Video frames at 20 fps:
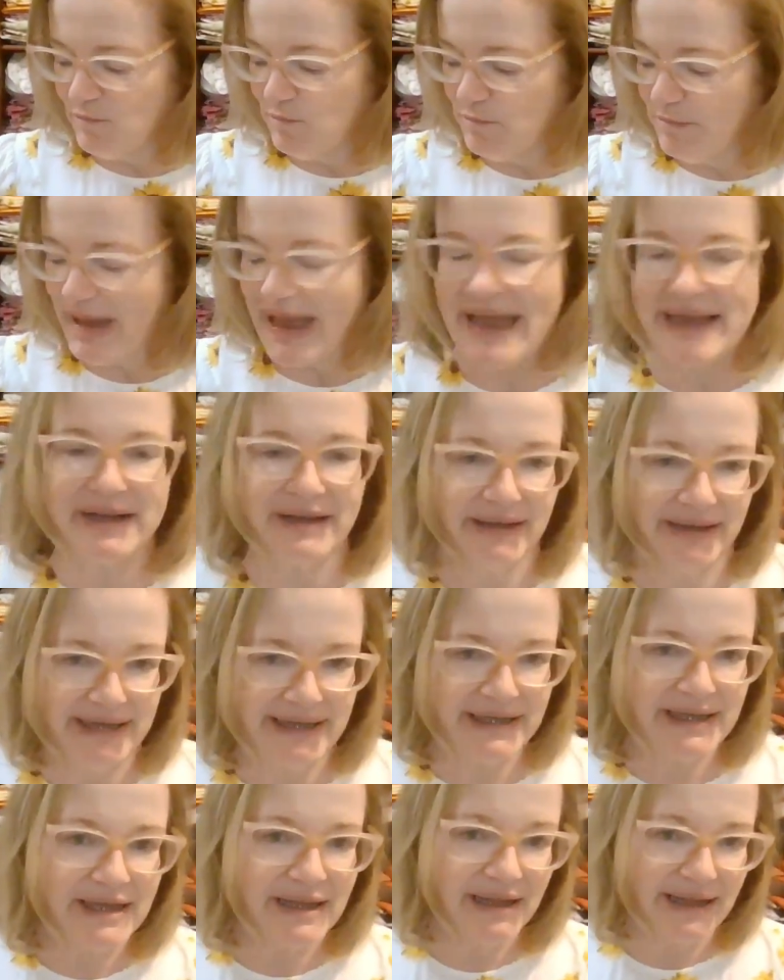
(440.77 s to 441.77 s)

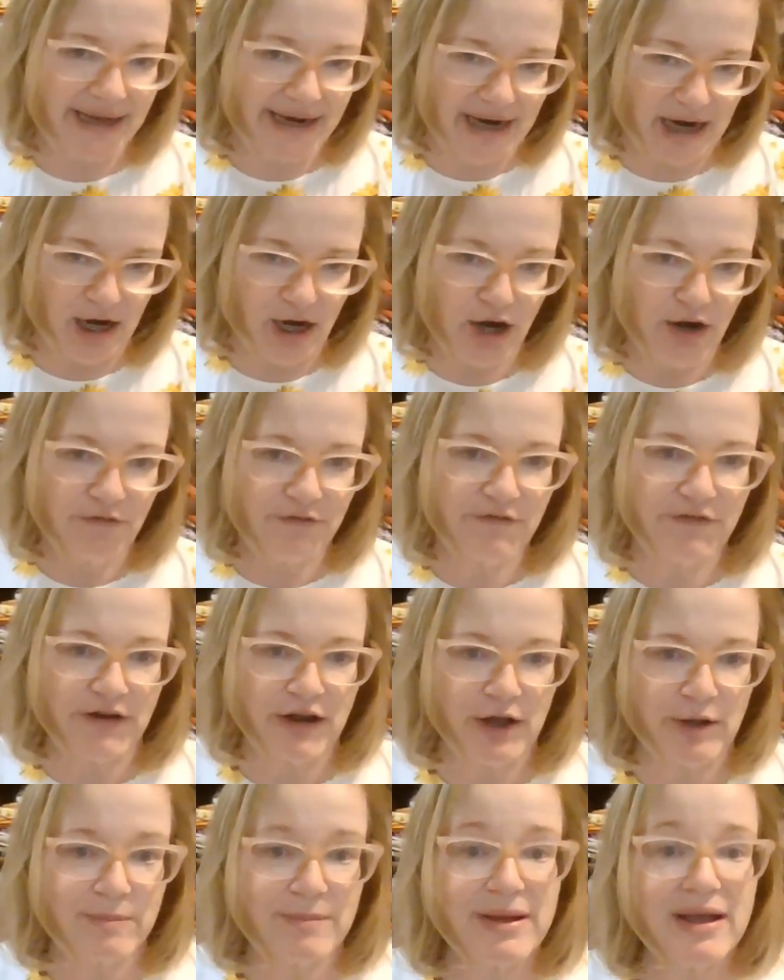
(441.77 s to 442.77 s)
Madeline Clair
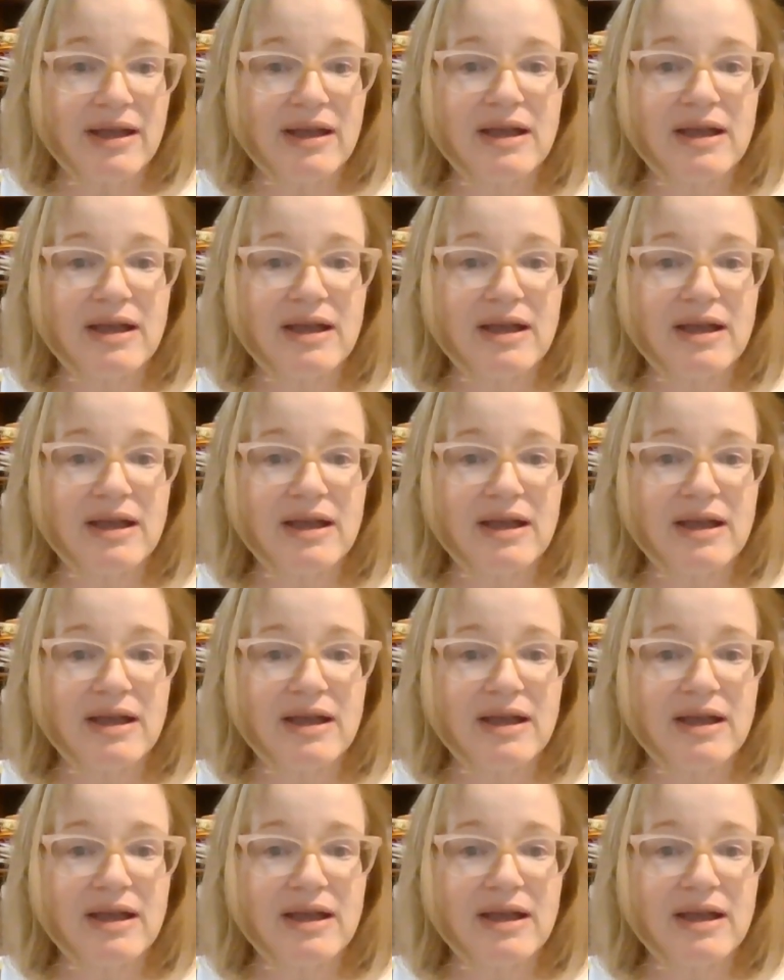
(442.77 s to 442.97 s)
from